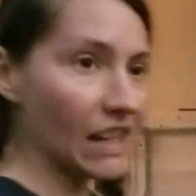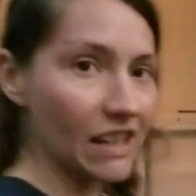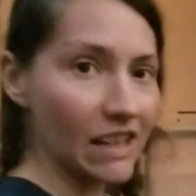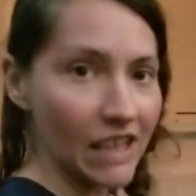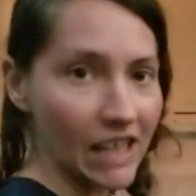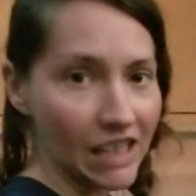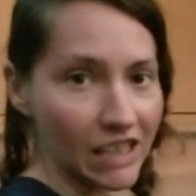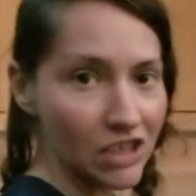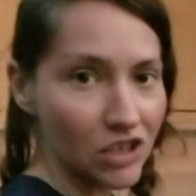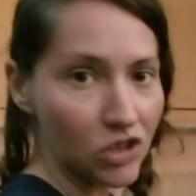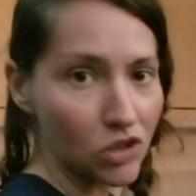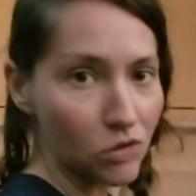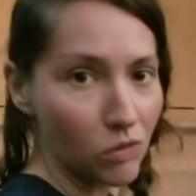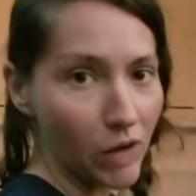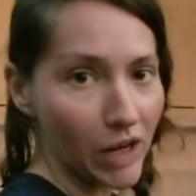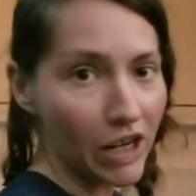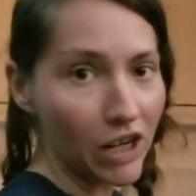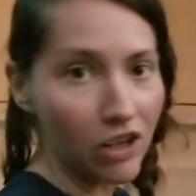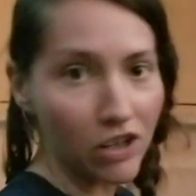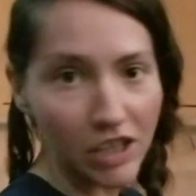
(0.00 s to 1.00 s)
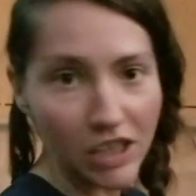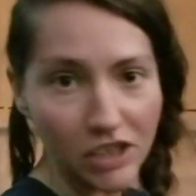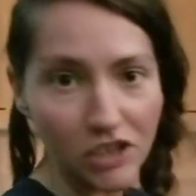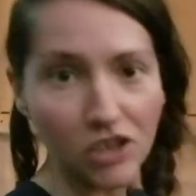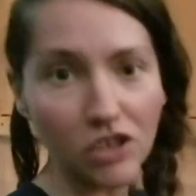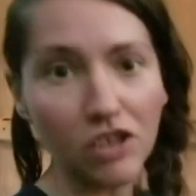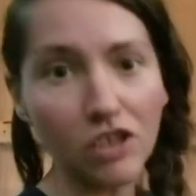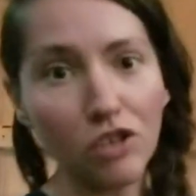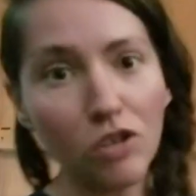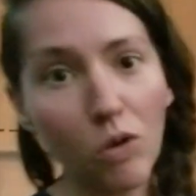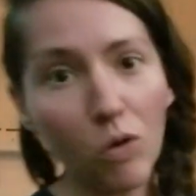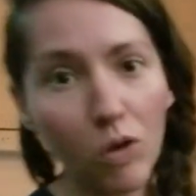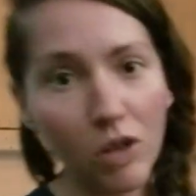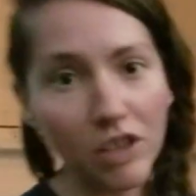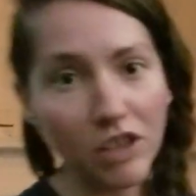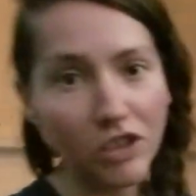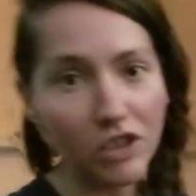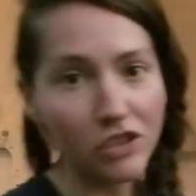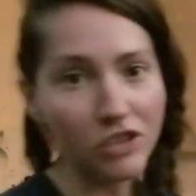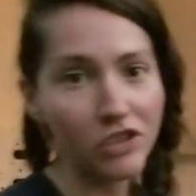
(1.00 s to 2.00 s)
things square into the
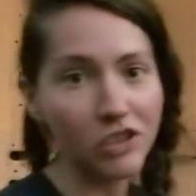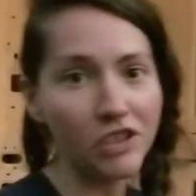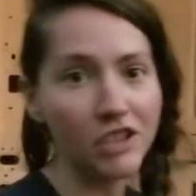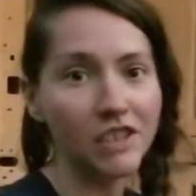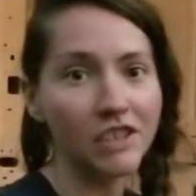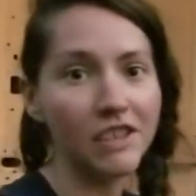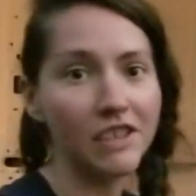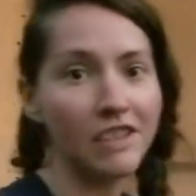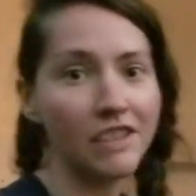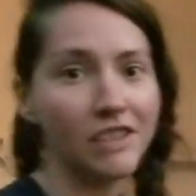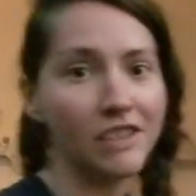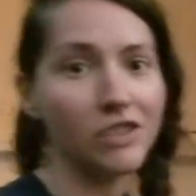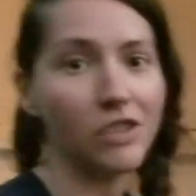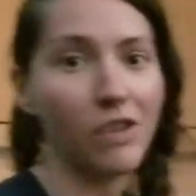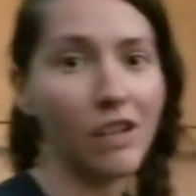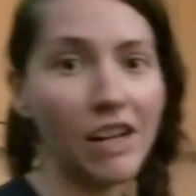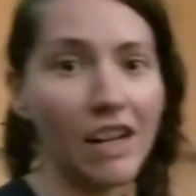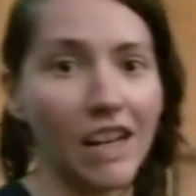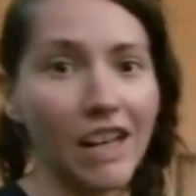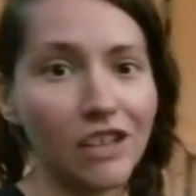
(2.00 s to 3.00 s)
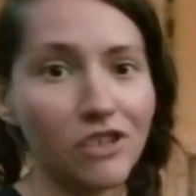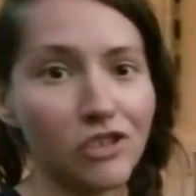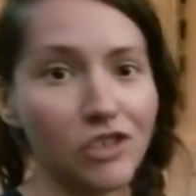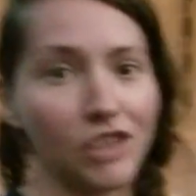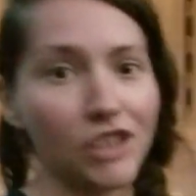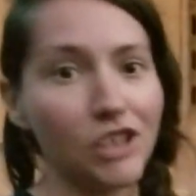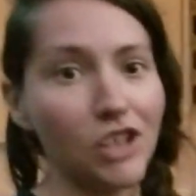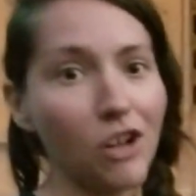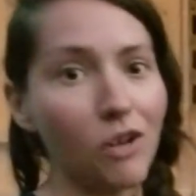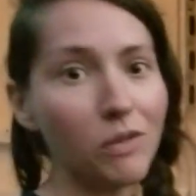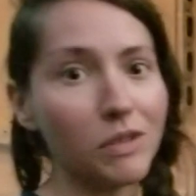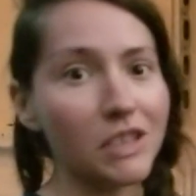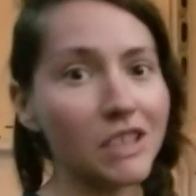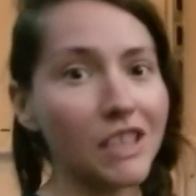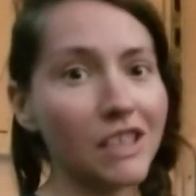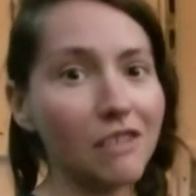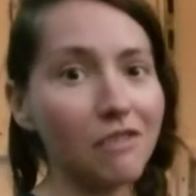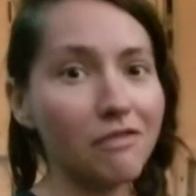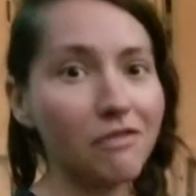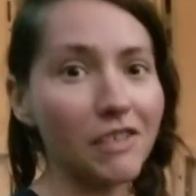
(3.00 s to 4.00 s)
corners so that I actually know it's going
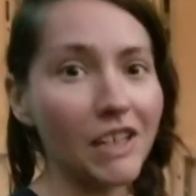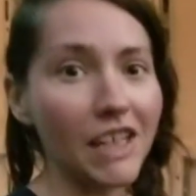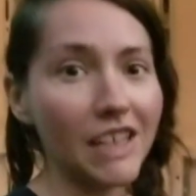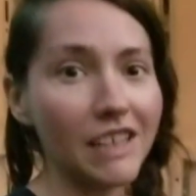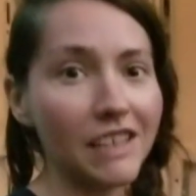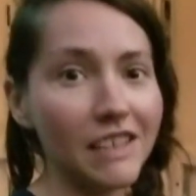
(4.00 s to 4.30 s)
to fit,